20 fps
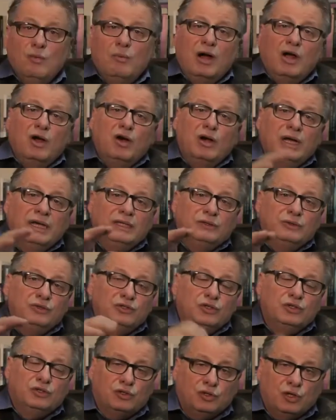Trotsky's
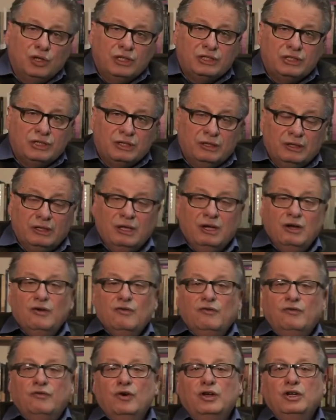biggest mistake
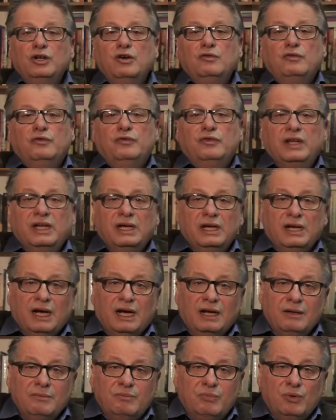was not seeing the
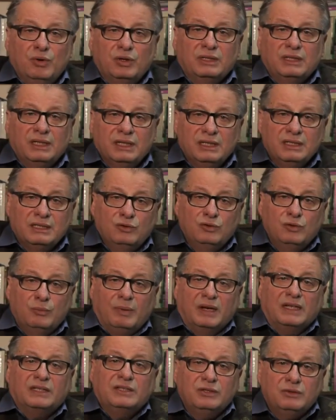importance of the
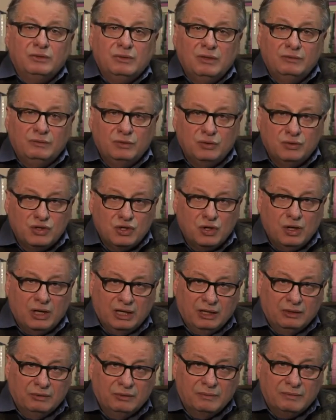Revolutionary Party.
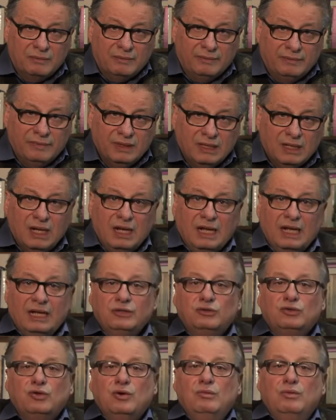
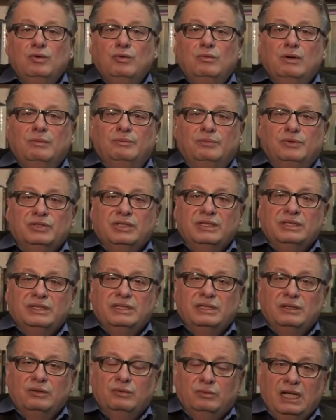He took an
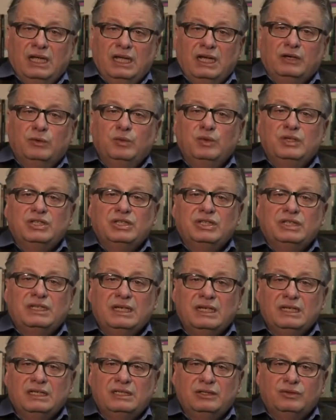equidistant position
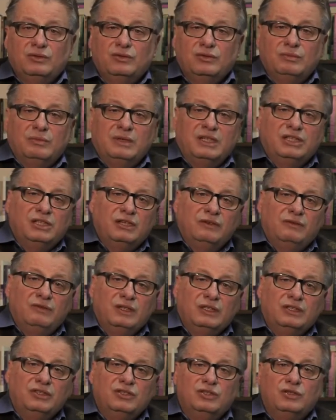from the
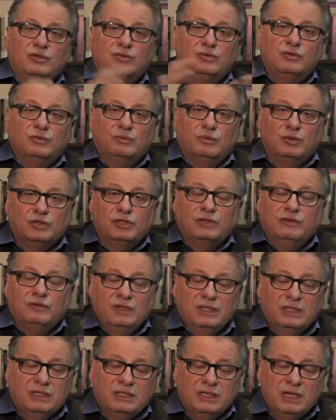Mensheviks and
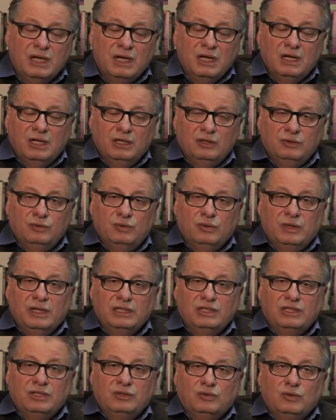Bolsheviks
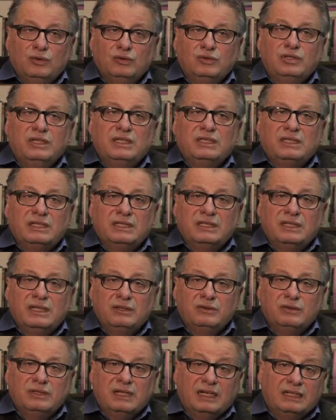during all those
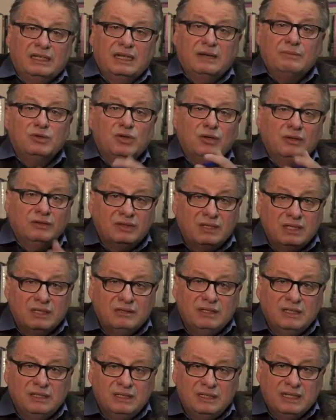years until
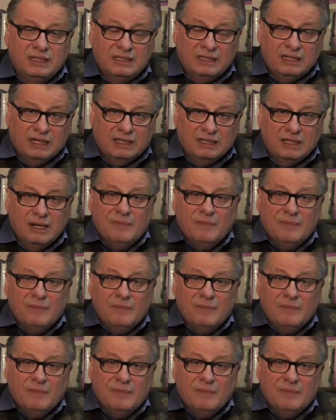1917.